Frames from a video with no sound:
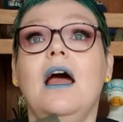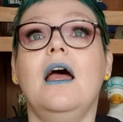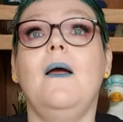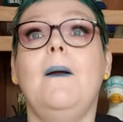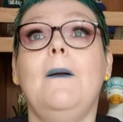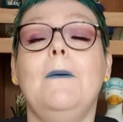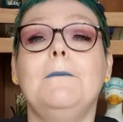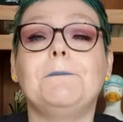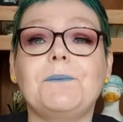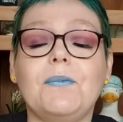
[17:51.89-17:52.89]

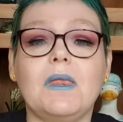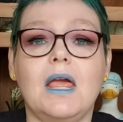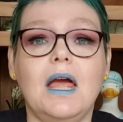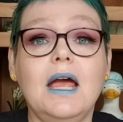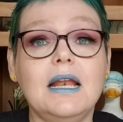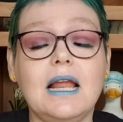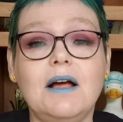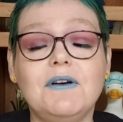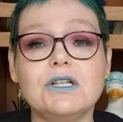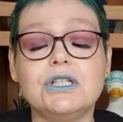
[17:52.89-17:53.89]
And
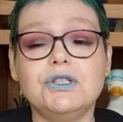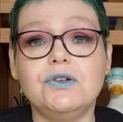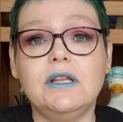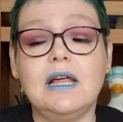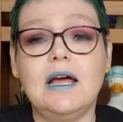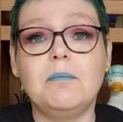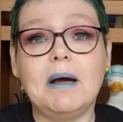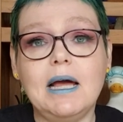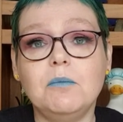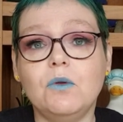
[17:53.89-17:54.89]
I've actually joined their
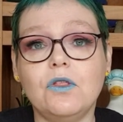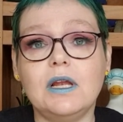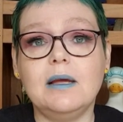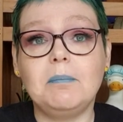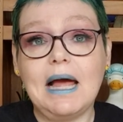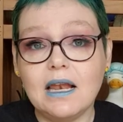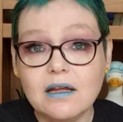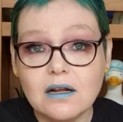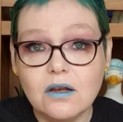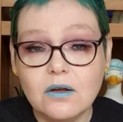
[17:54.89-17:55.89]
bi-monthly
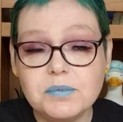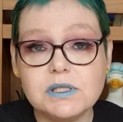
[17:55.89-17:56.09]
palette club.